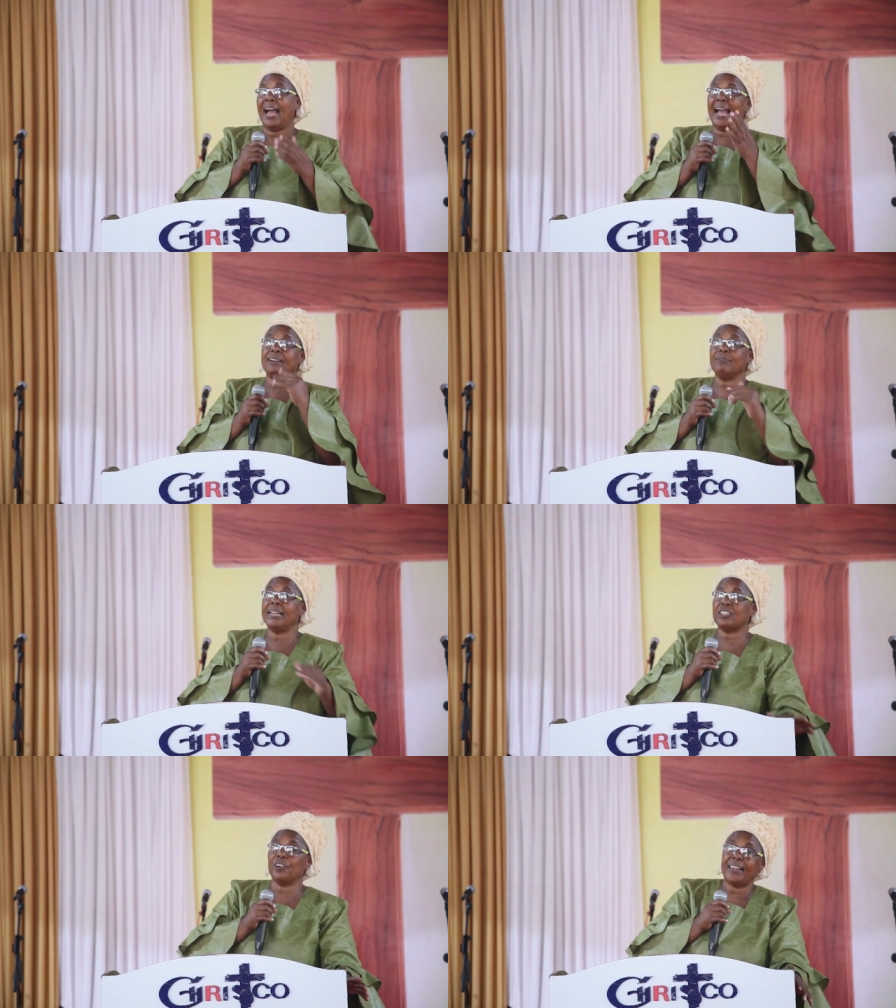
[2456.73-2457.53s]
I
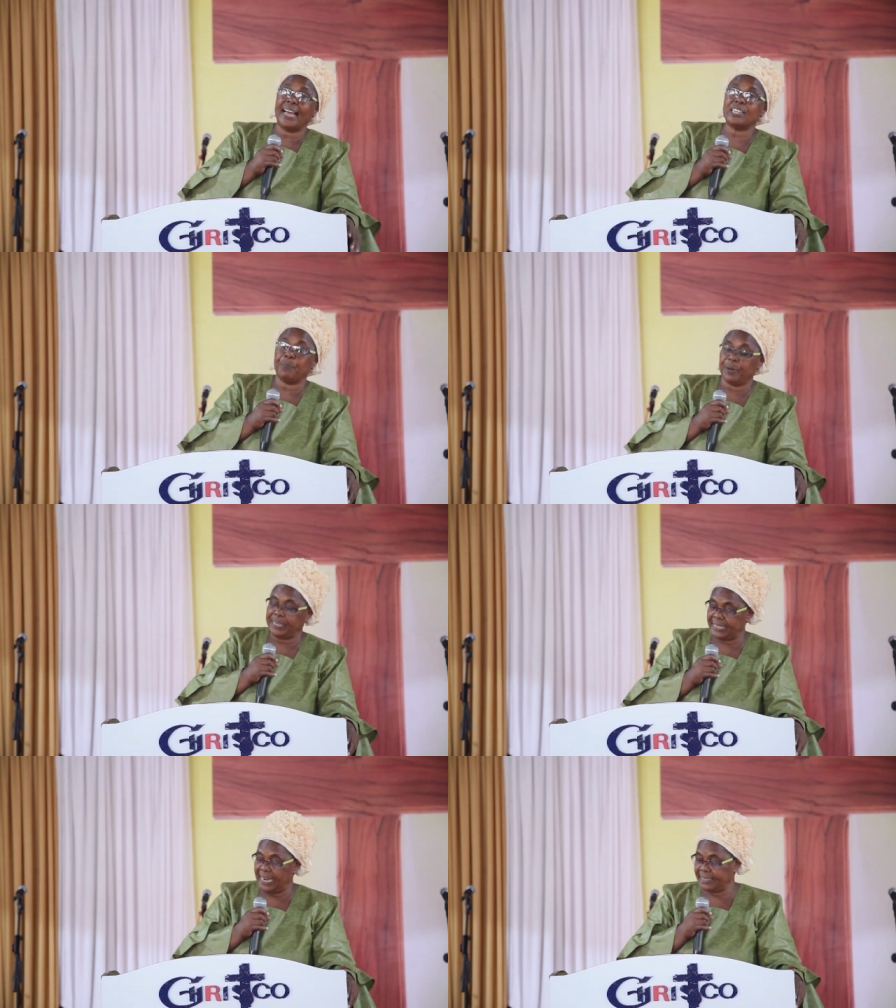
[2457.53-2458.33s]
dwelt on that
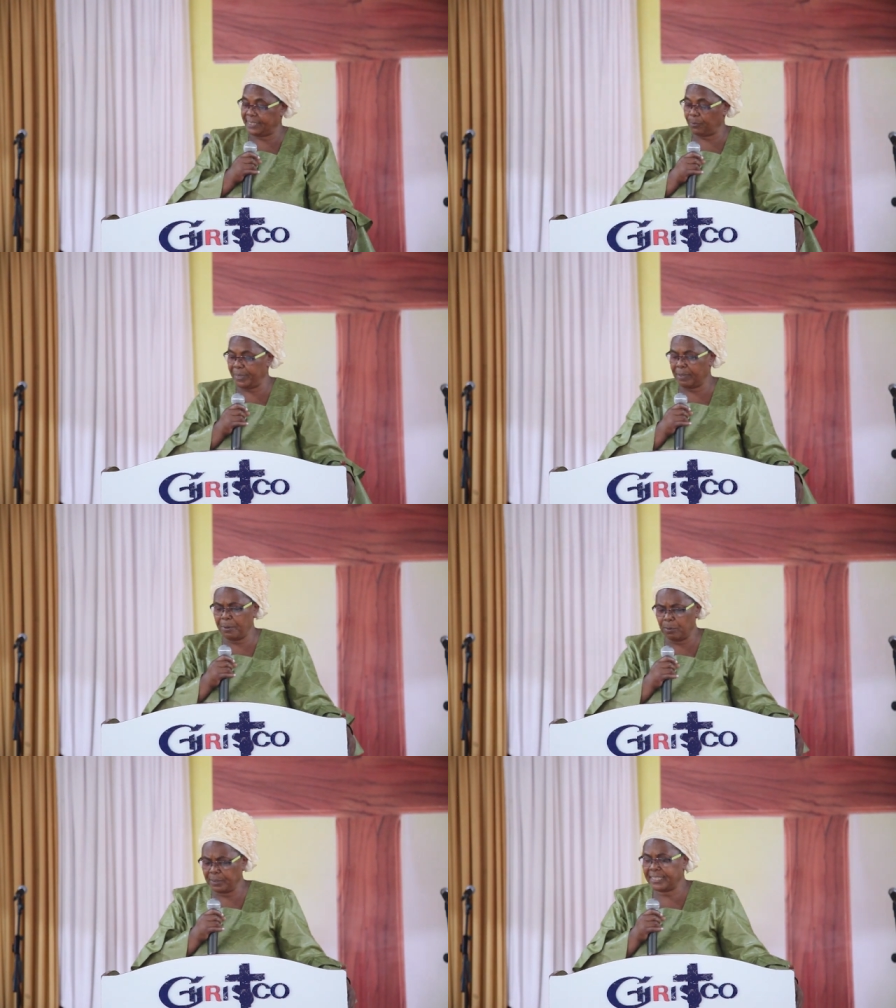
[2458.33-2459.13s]
point last week
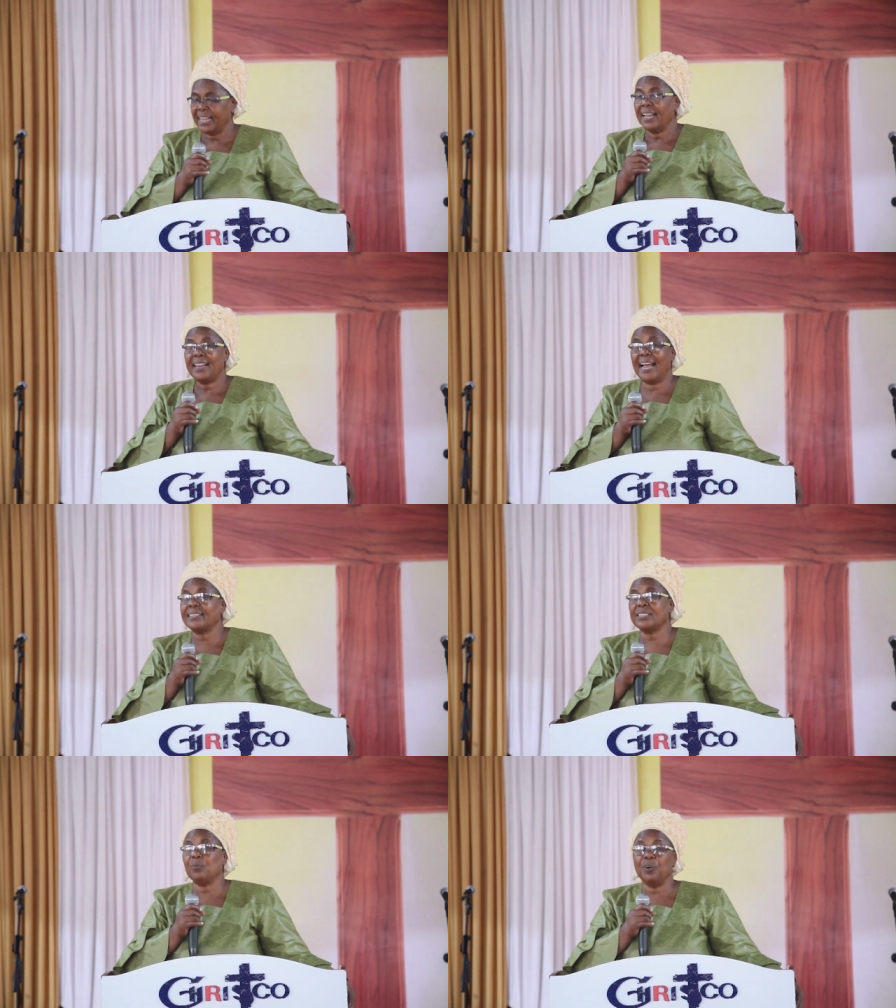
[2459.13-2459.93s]
because
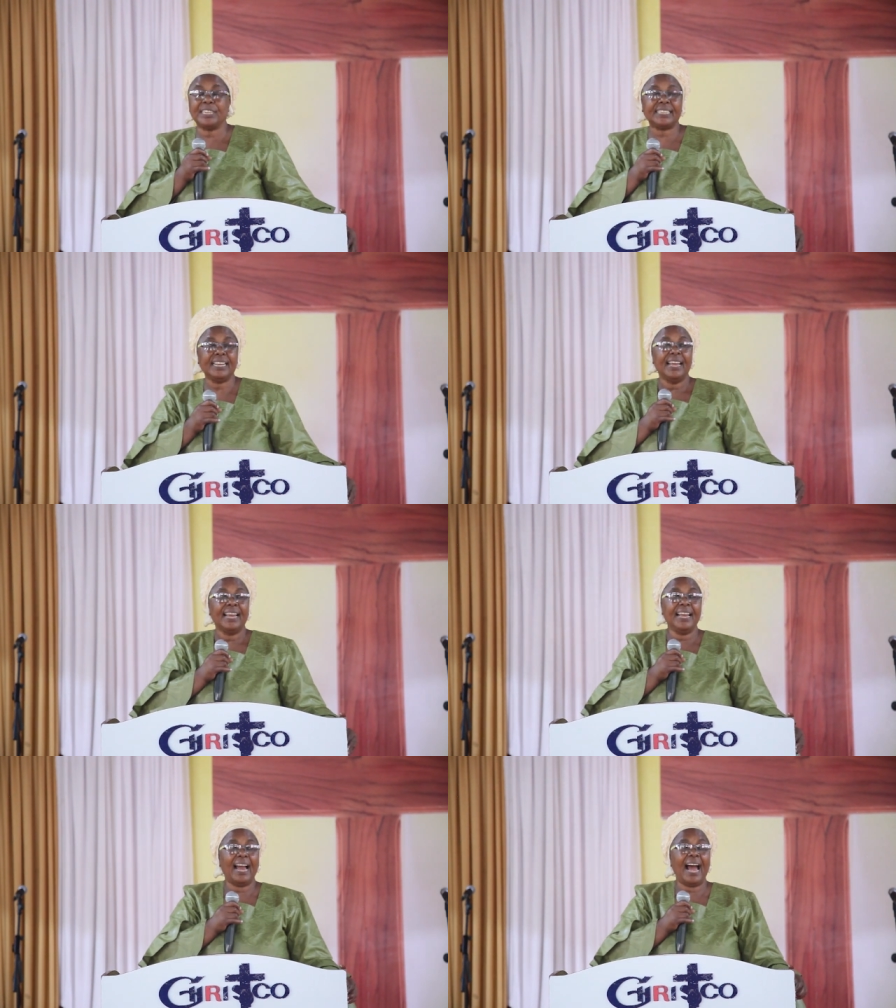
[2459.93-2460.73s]
that is what
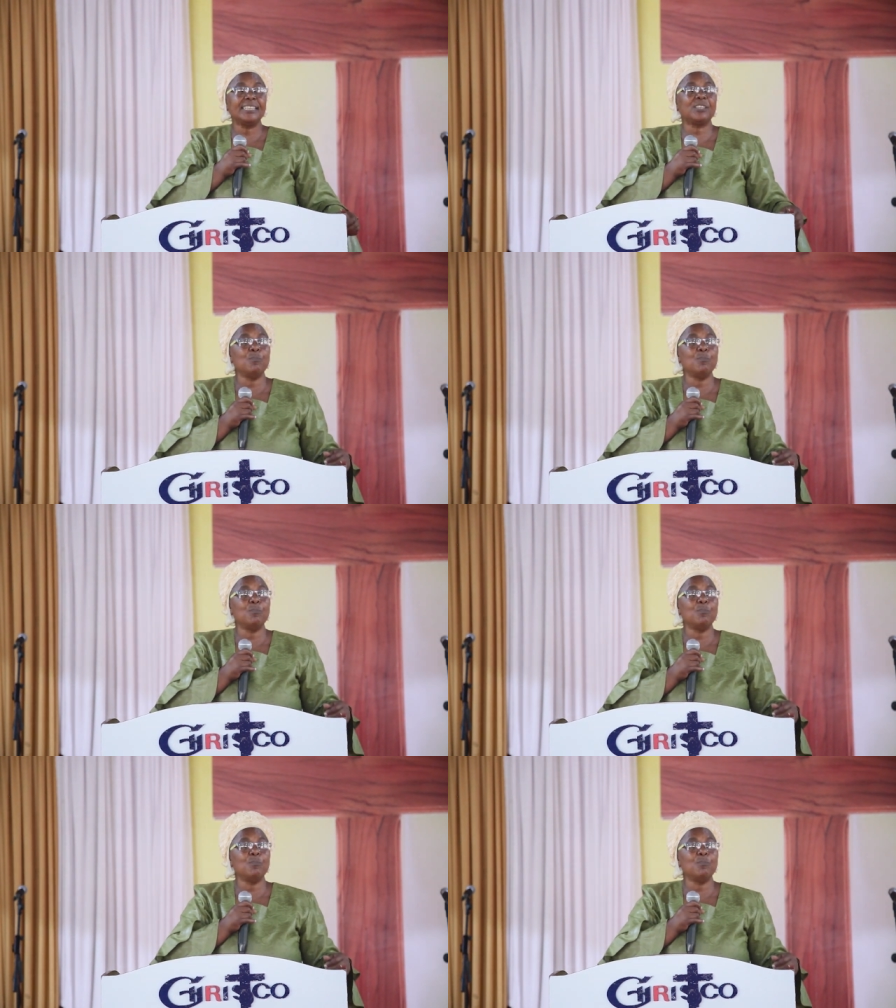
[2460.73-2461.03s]
has